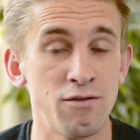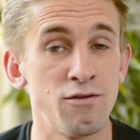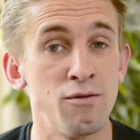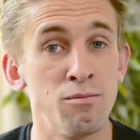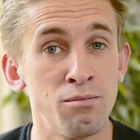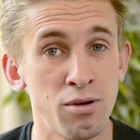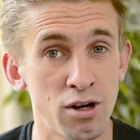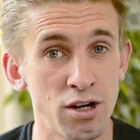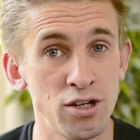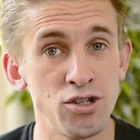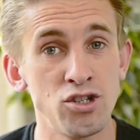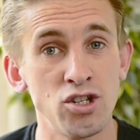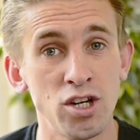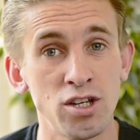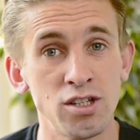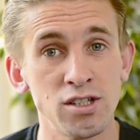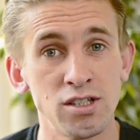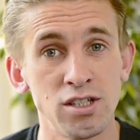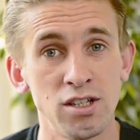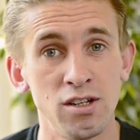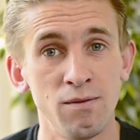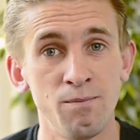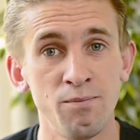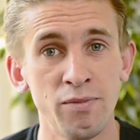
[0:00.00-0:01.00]
from Boris
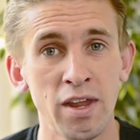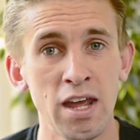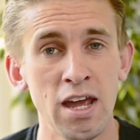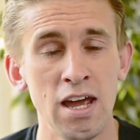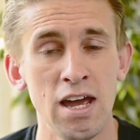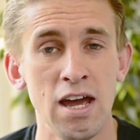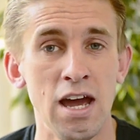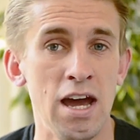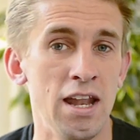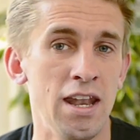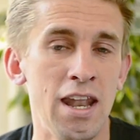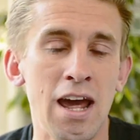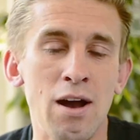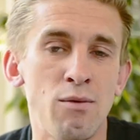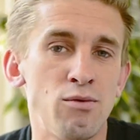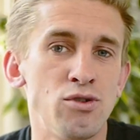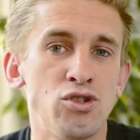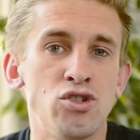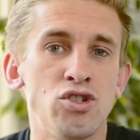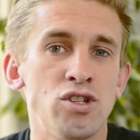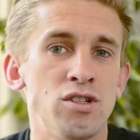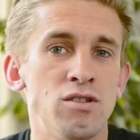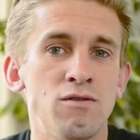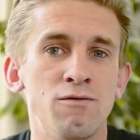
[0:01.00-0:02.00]
Johnson. And that was
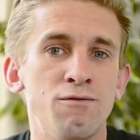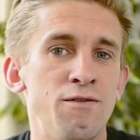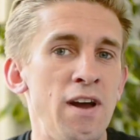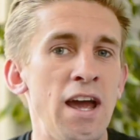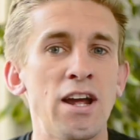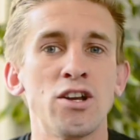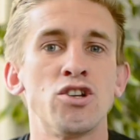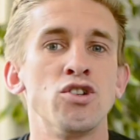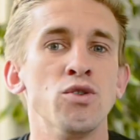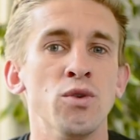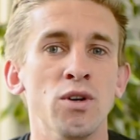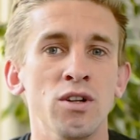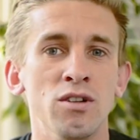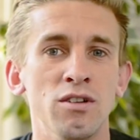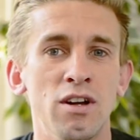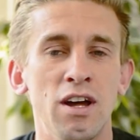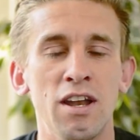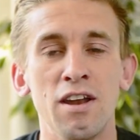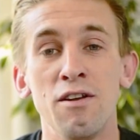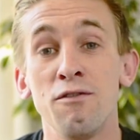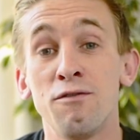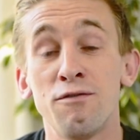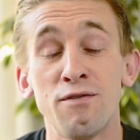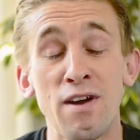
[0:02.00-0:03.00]
just factual.
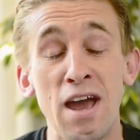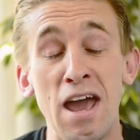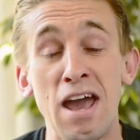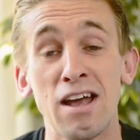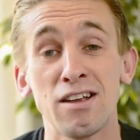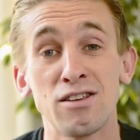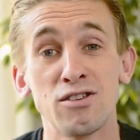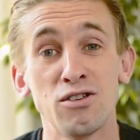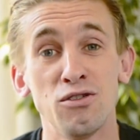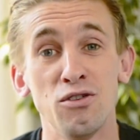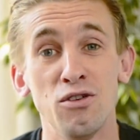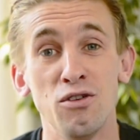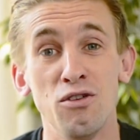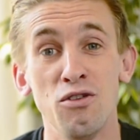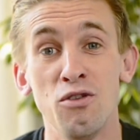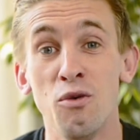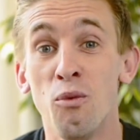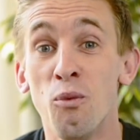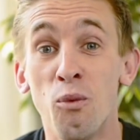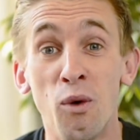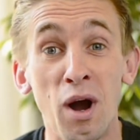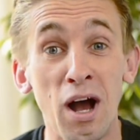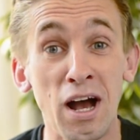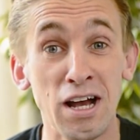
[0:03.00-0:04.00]
And in fact, the
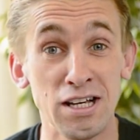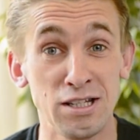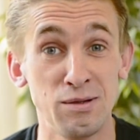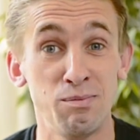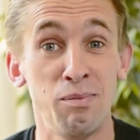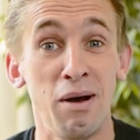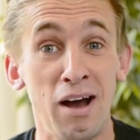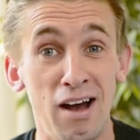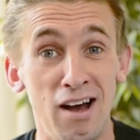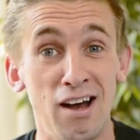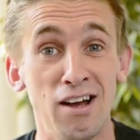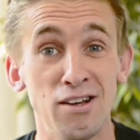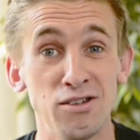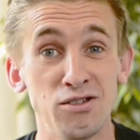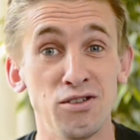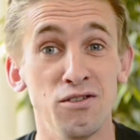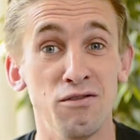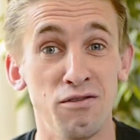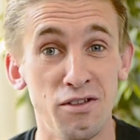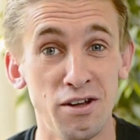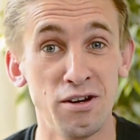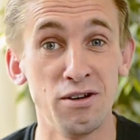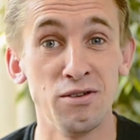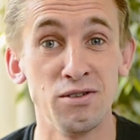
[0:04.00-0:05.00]
worst parts
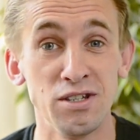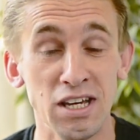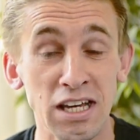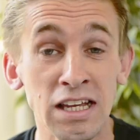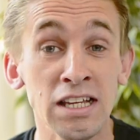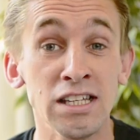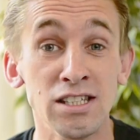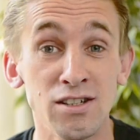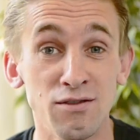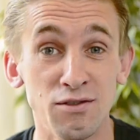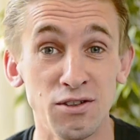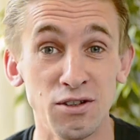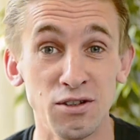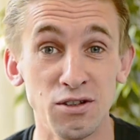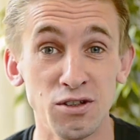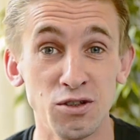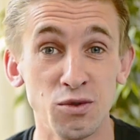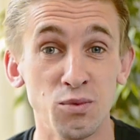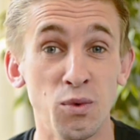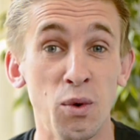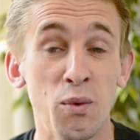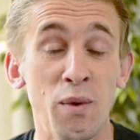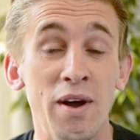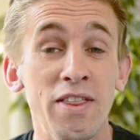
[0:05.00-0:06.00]
of those
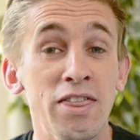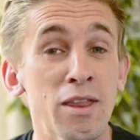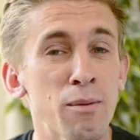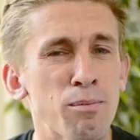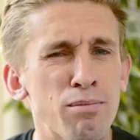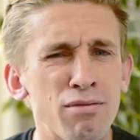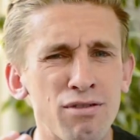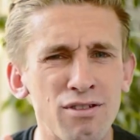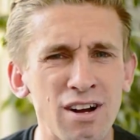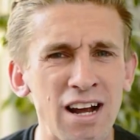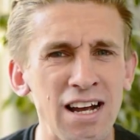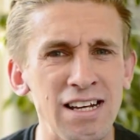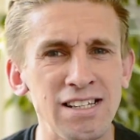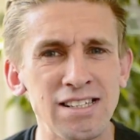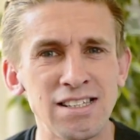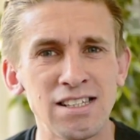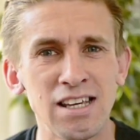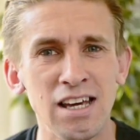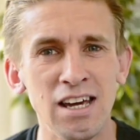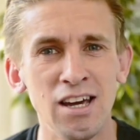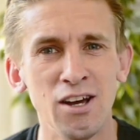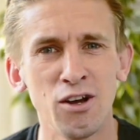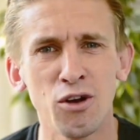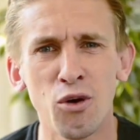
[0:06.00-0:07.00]
interviews were when the press
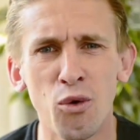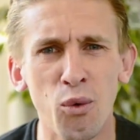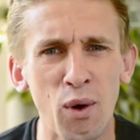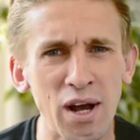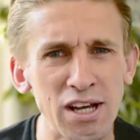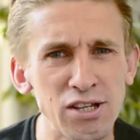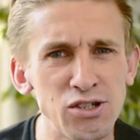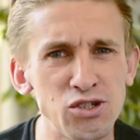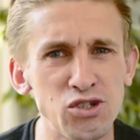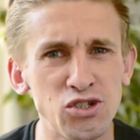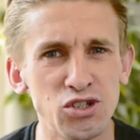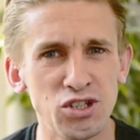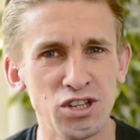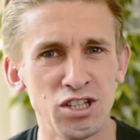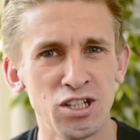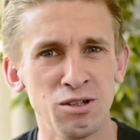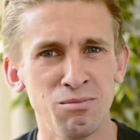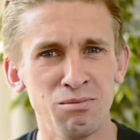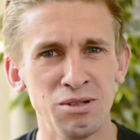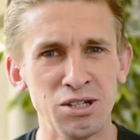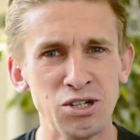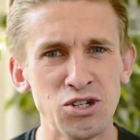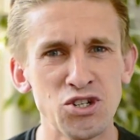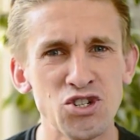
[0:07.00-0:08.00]
questioned
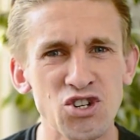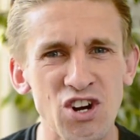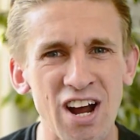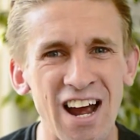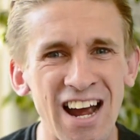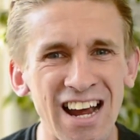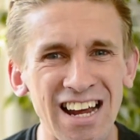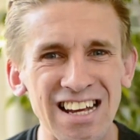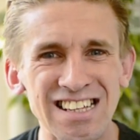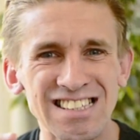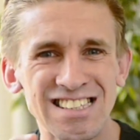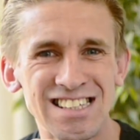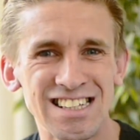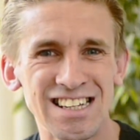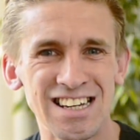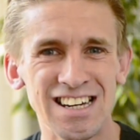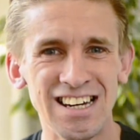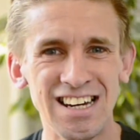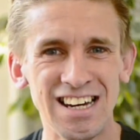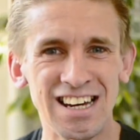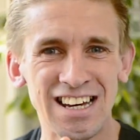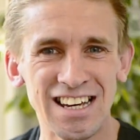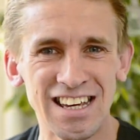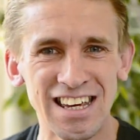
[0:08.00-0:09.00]
them and tried to
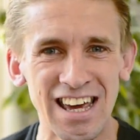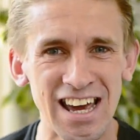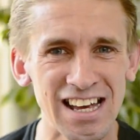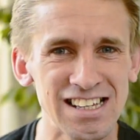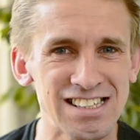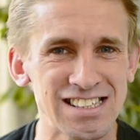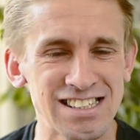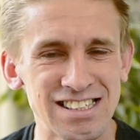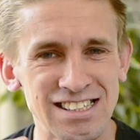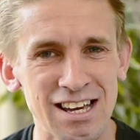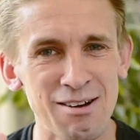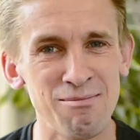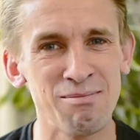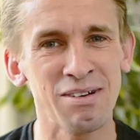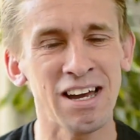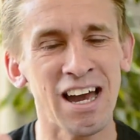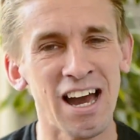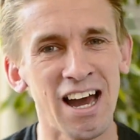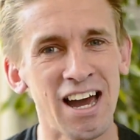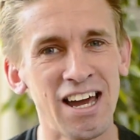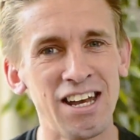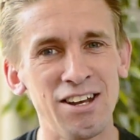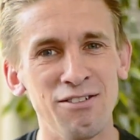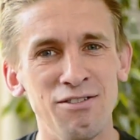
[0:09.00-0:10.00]
get some
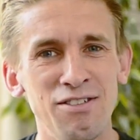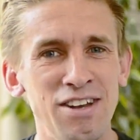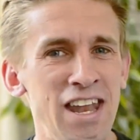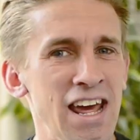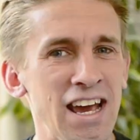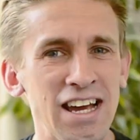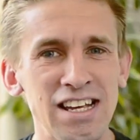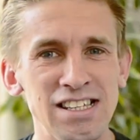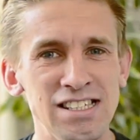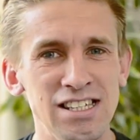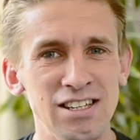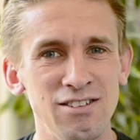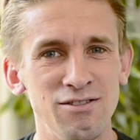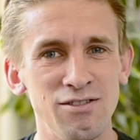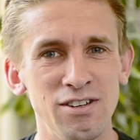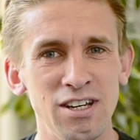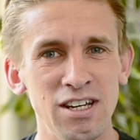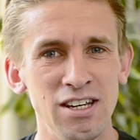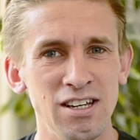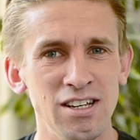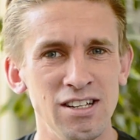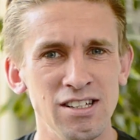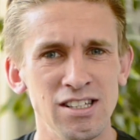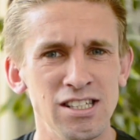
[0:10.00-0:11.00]
kind of negative
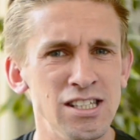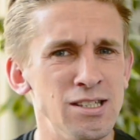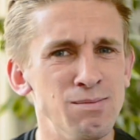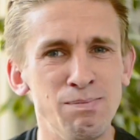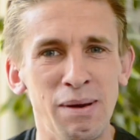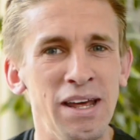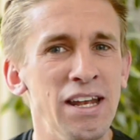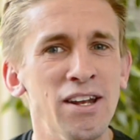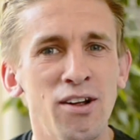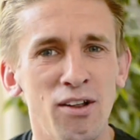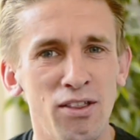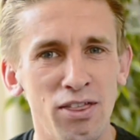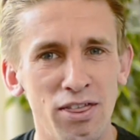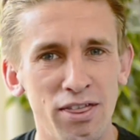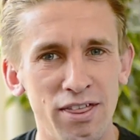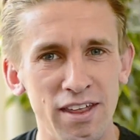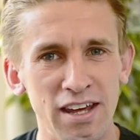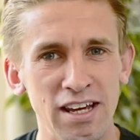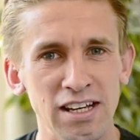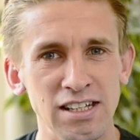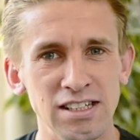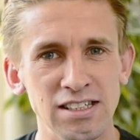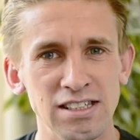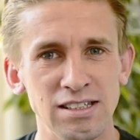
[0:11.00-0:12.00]
spin on
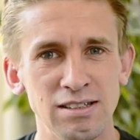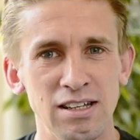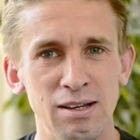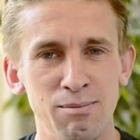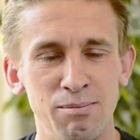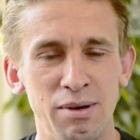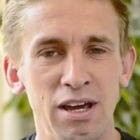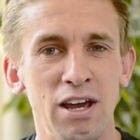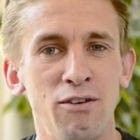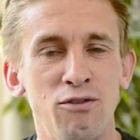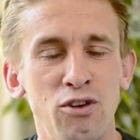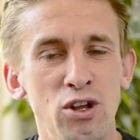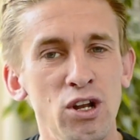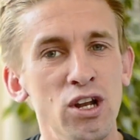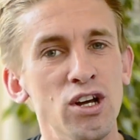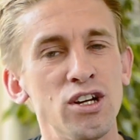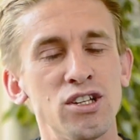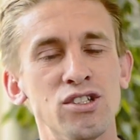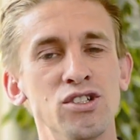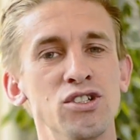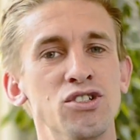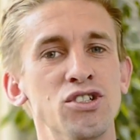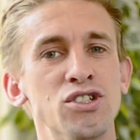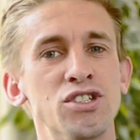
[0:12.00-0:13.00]
things. But if you
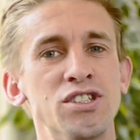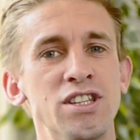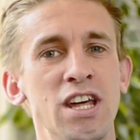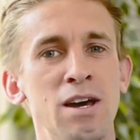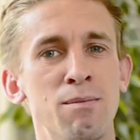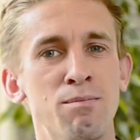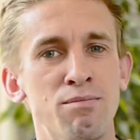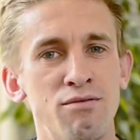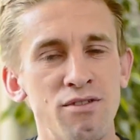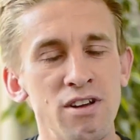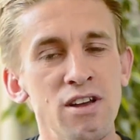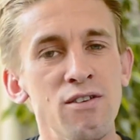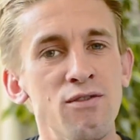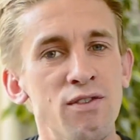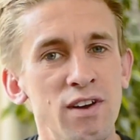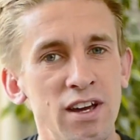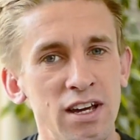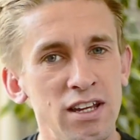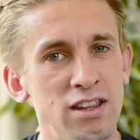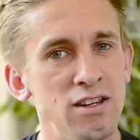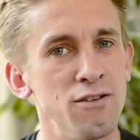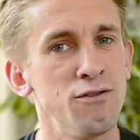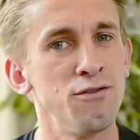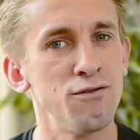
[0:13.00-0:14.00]
looked at just their
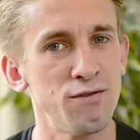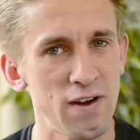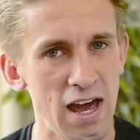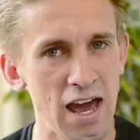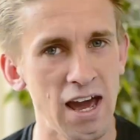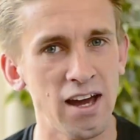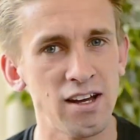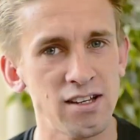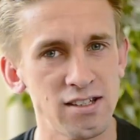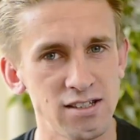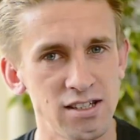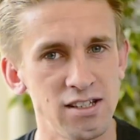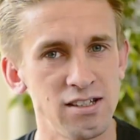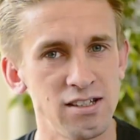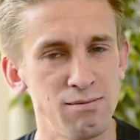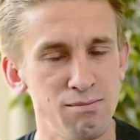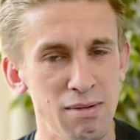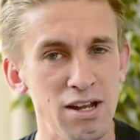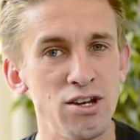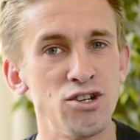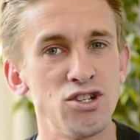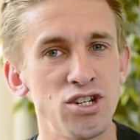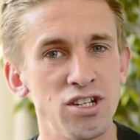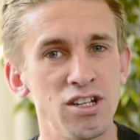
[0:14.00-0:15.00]
briefing and the facts, as
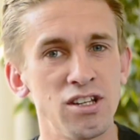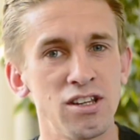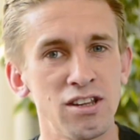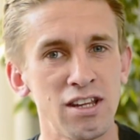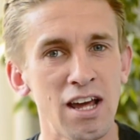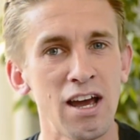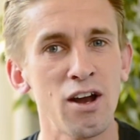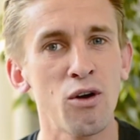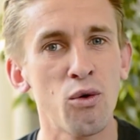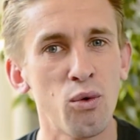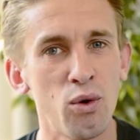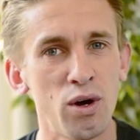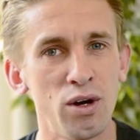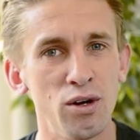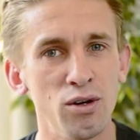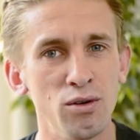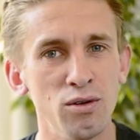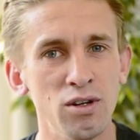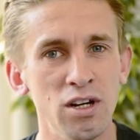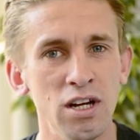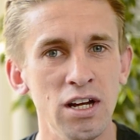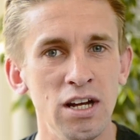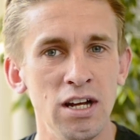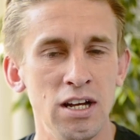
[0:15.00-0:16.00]
mentioned in that
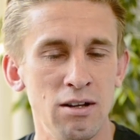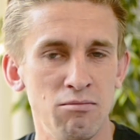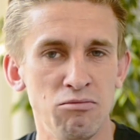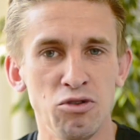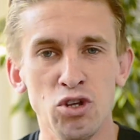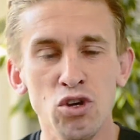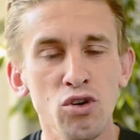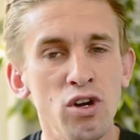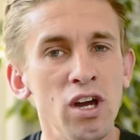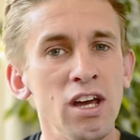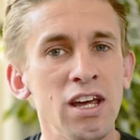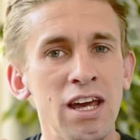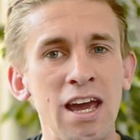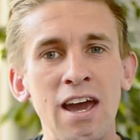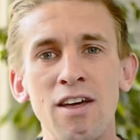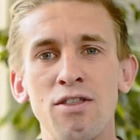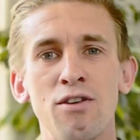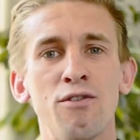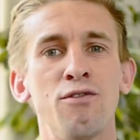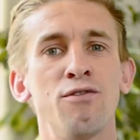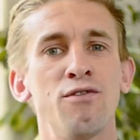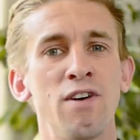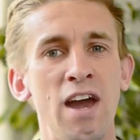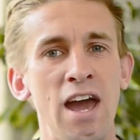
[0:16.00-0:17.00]
quote, you can get the
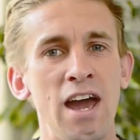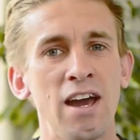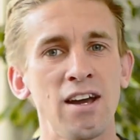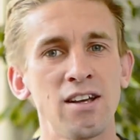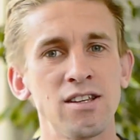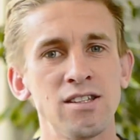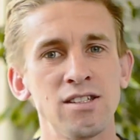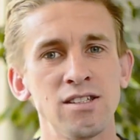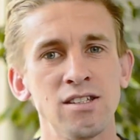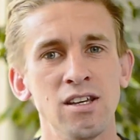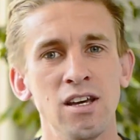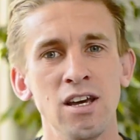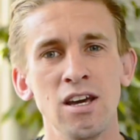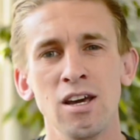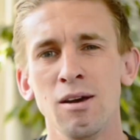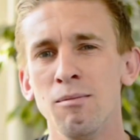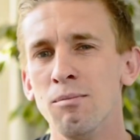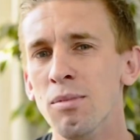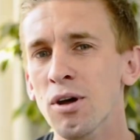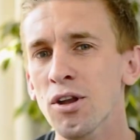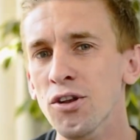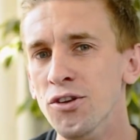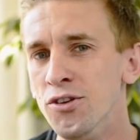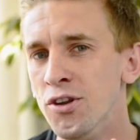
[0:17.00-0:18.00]
facts,
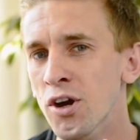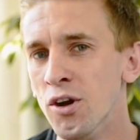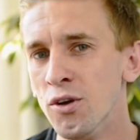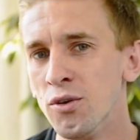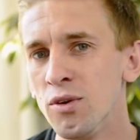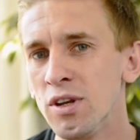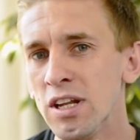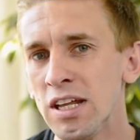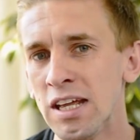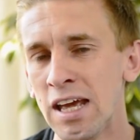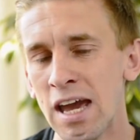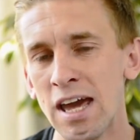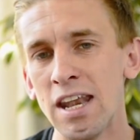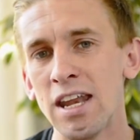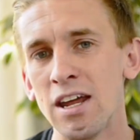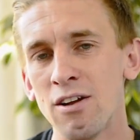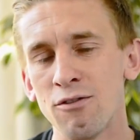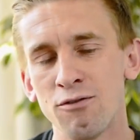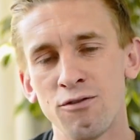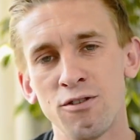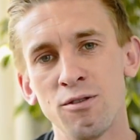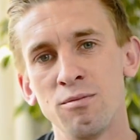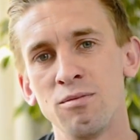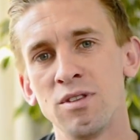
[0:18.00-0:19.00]
but don't get it
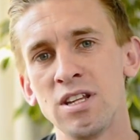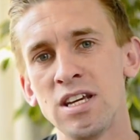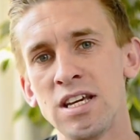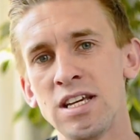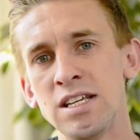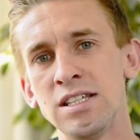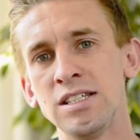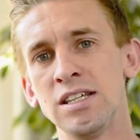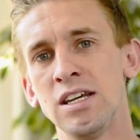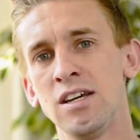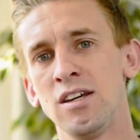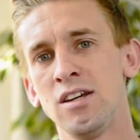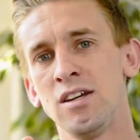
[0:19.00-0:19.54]
from these